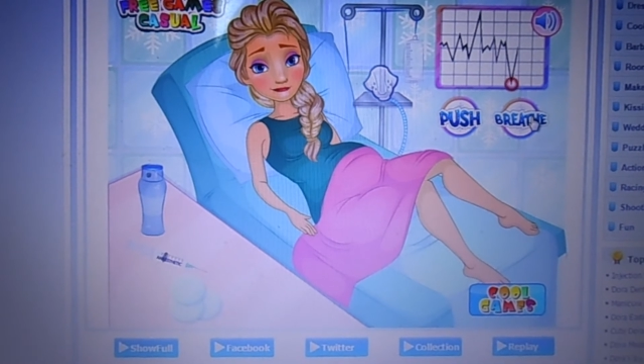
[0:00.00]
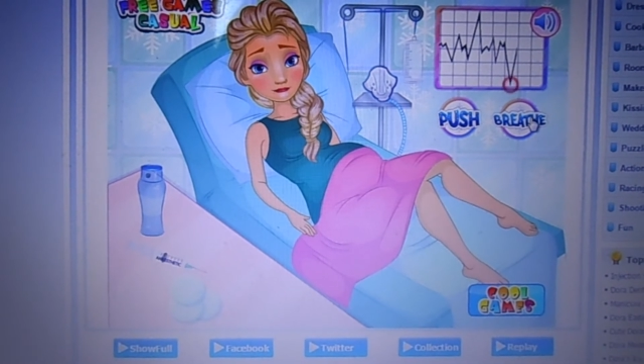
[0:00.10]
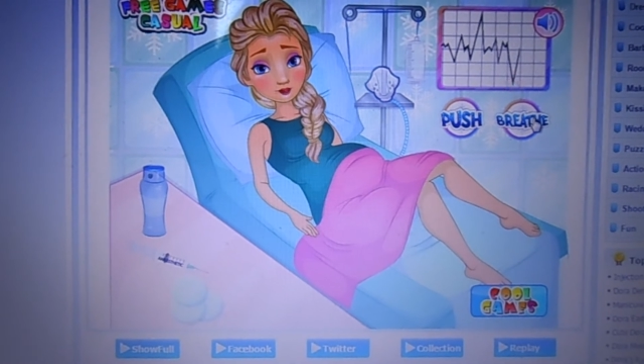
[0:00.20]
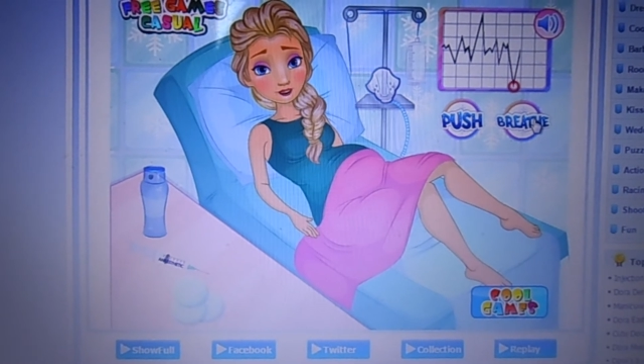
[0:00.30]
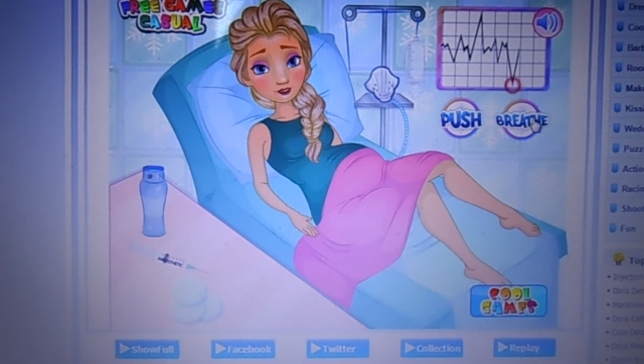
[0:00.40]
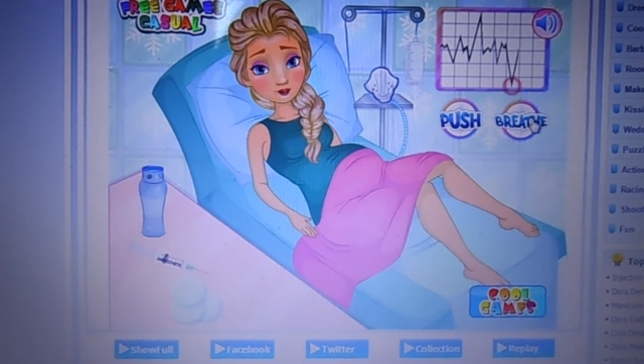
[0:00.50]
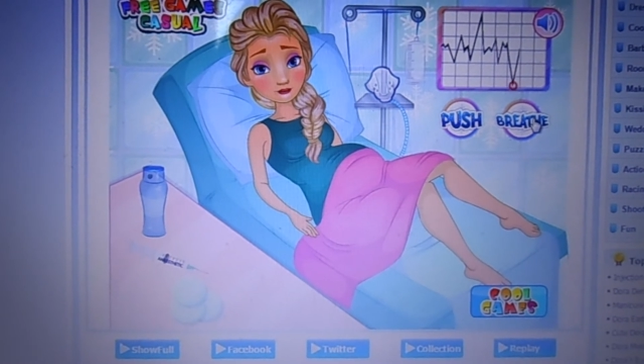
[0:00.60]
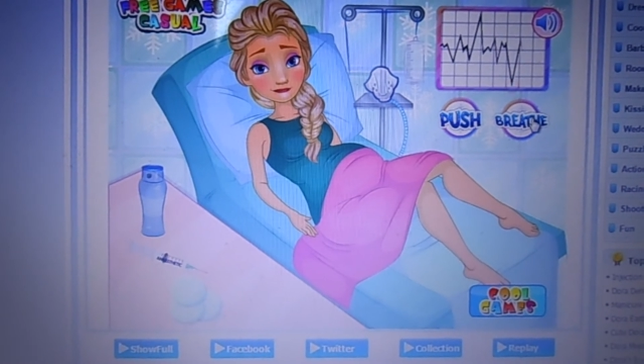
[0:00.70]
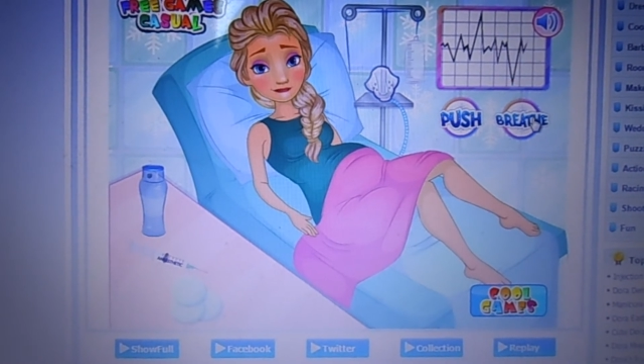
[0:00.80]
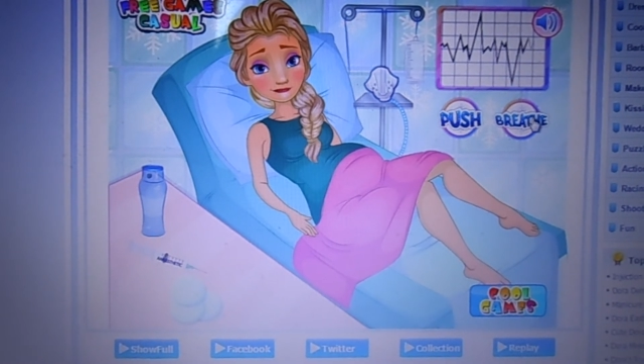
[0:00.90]
She looks like she's
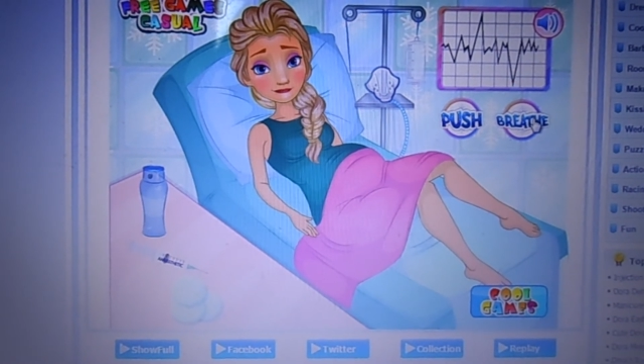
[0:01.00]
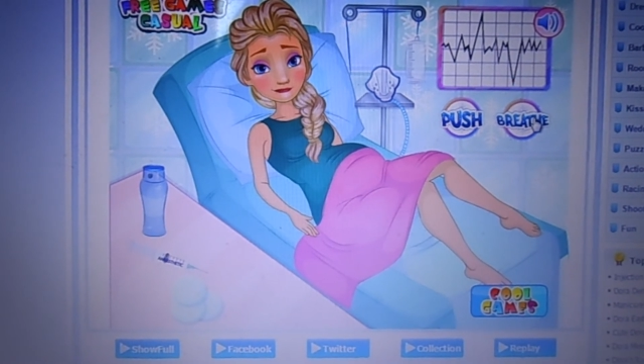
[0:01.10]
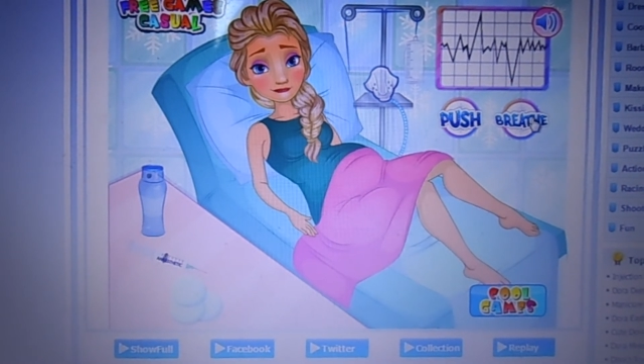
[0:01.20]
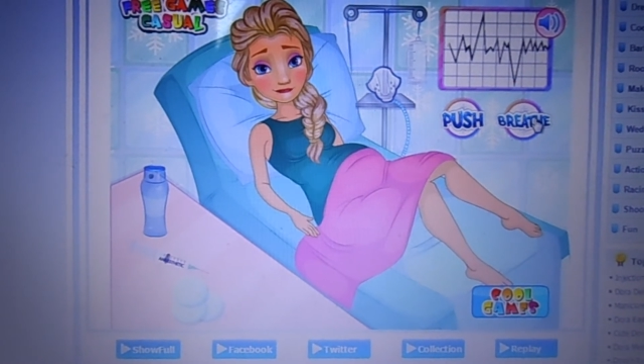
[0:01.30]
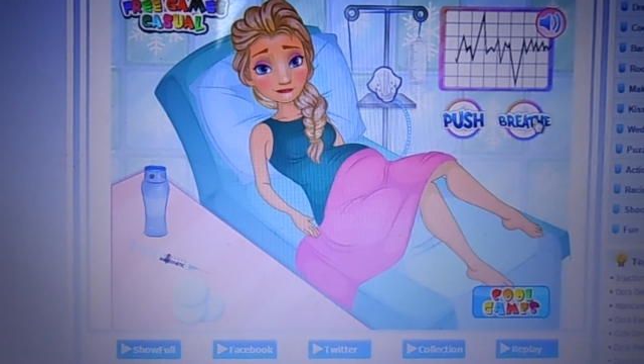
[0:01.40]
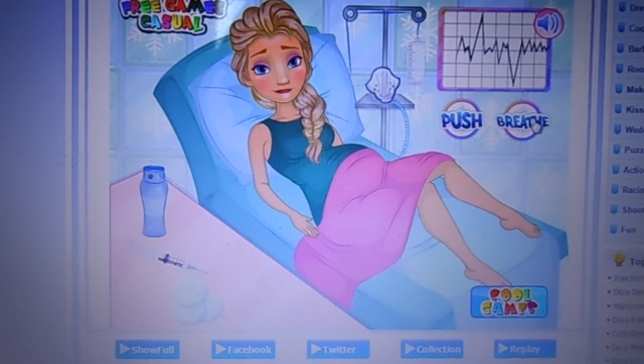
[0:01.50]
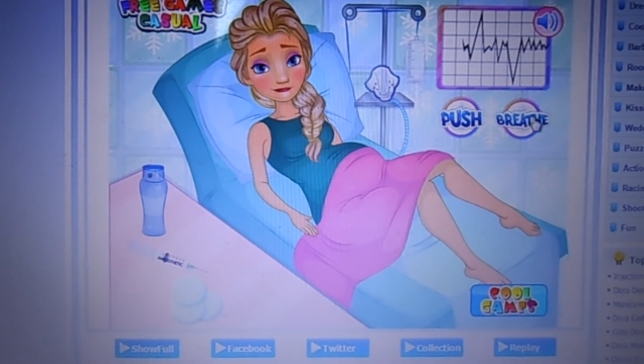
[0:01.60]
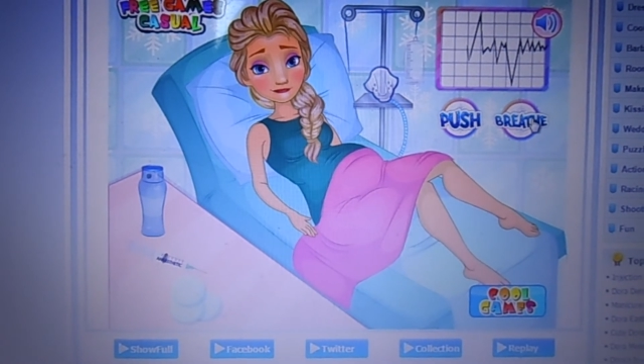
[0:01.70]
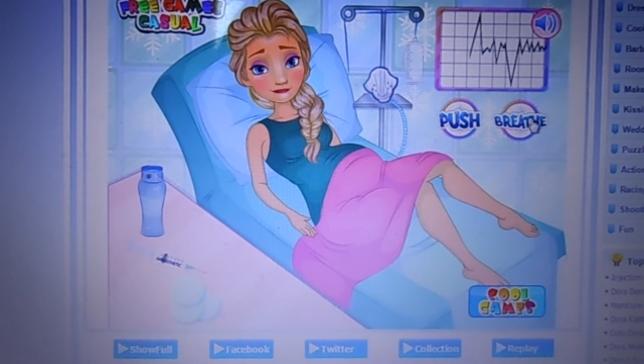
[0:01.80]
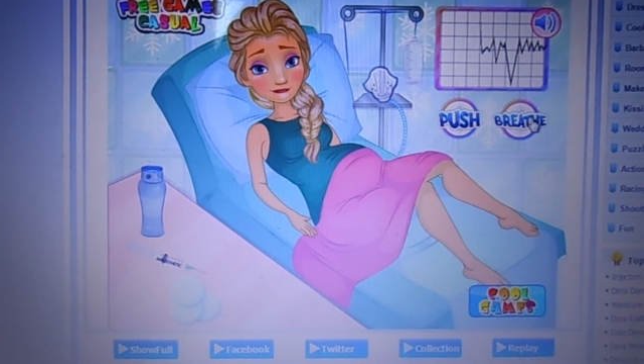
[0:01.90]
eating air.
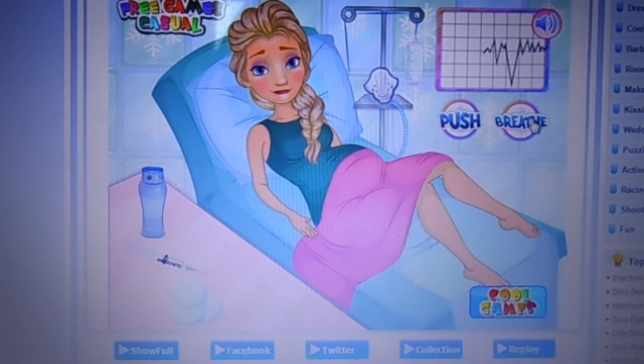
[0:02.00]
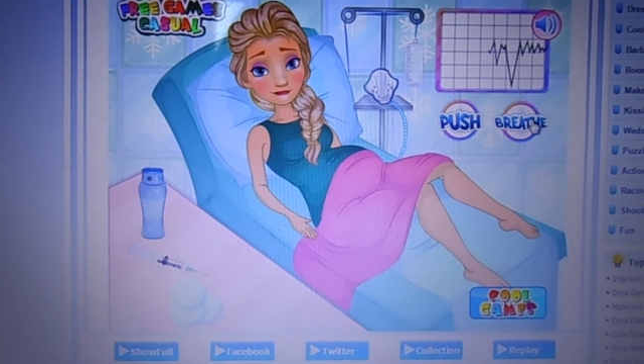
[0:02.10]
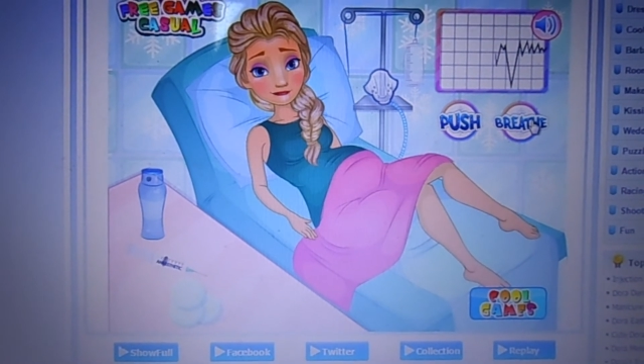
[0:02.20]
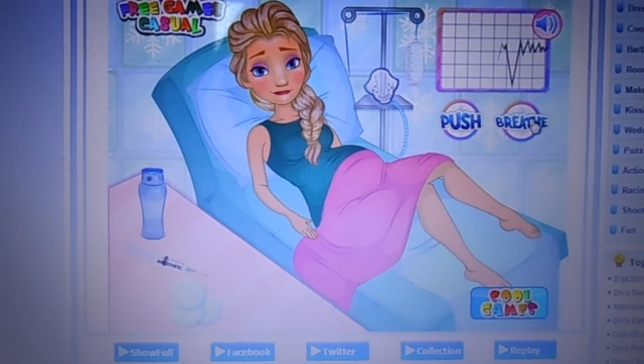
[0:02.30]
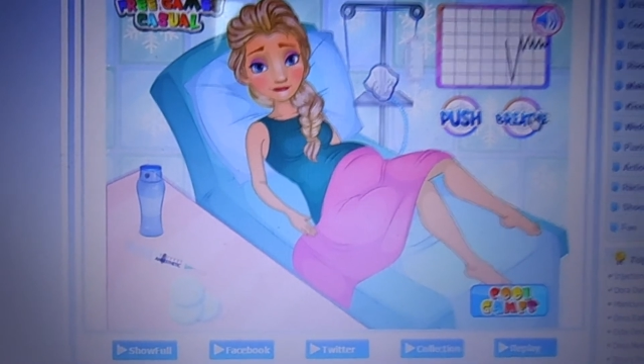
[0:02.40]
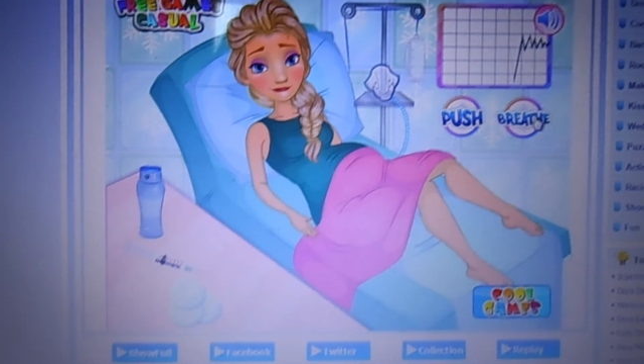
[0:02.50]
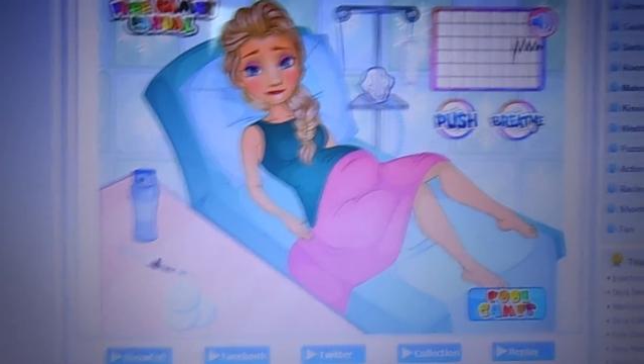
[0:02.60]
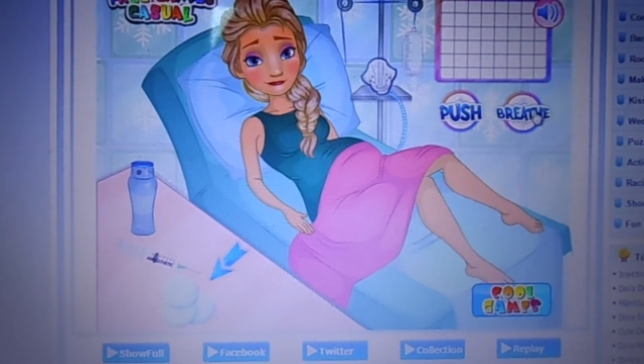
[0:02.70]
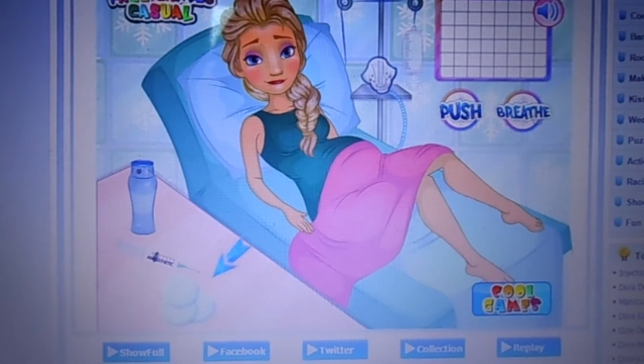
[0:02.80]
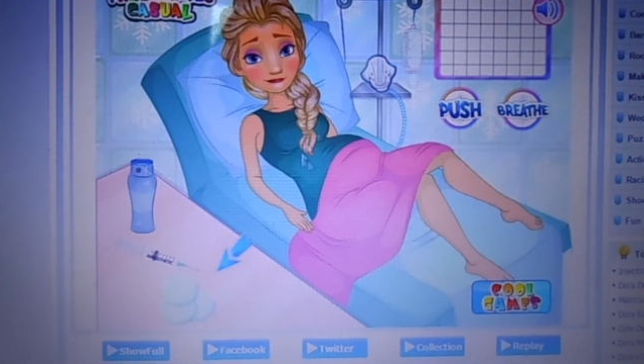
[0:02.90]
This